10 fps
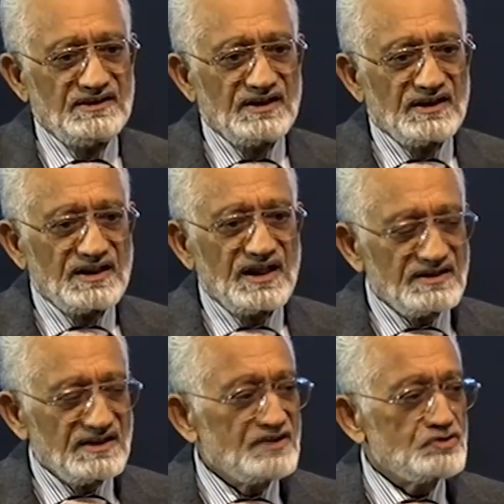that
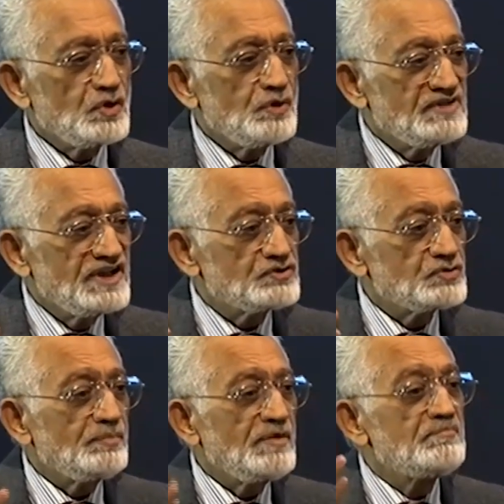there
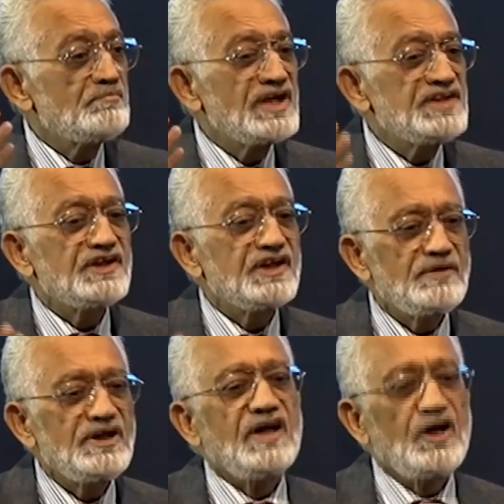should be
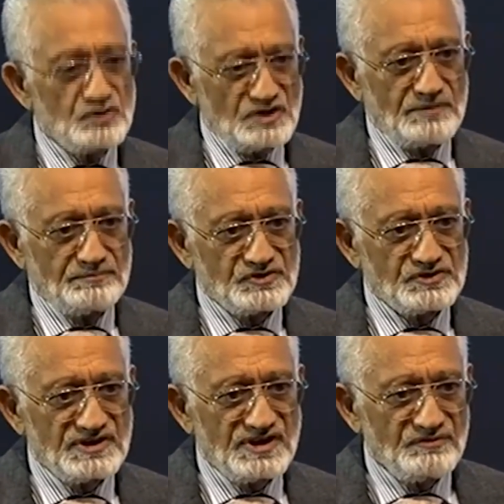measurable outcomes
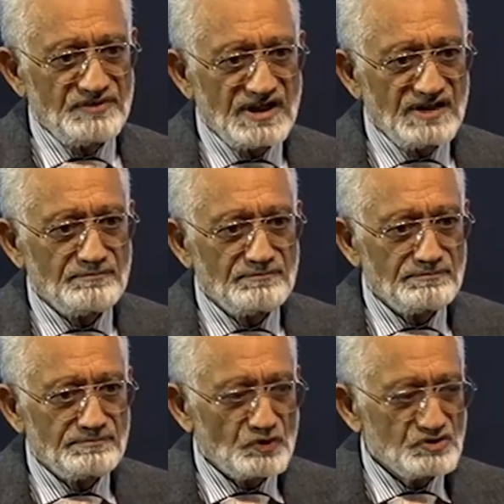that we can
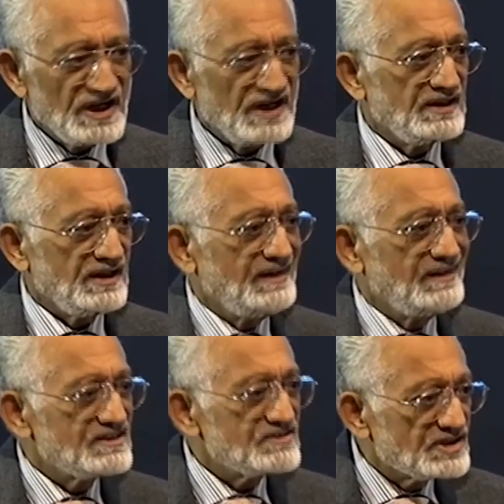project and
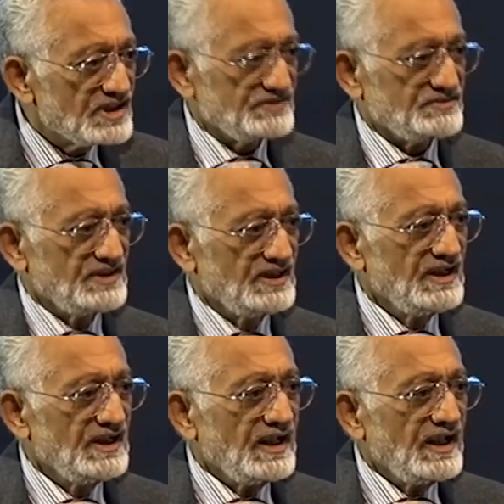discuss,
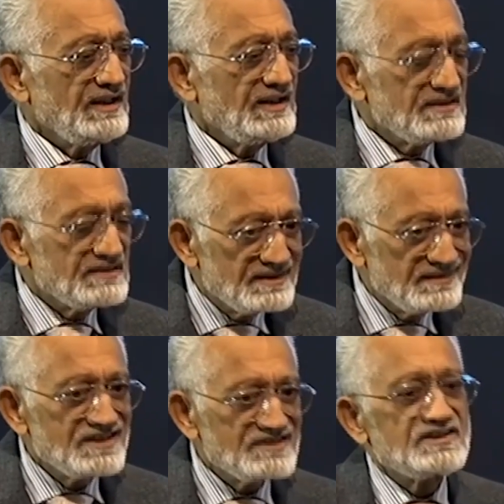and that
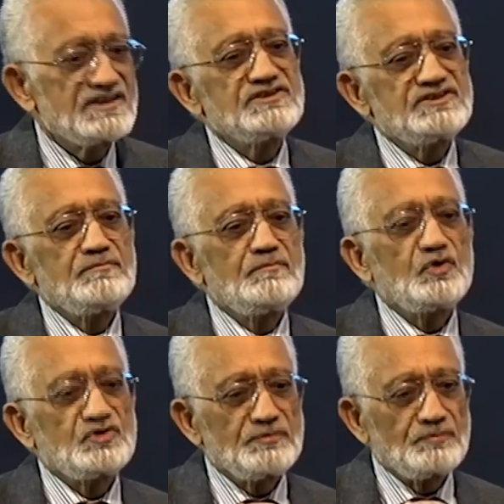this is the
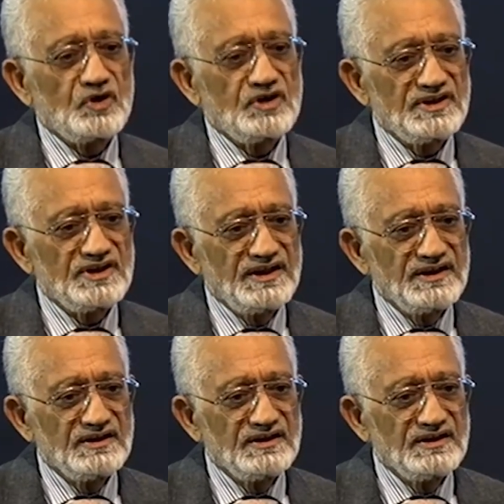most important thing.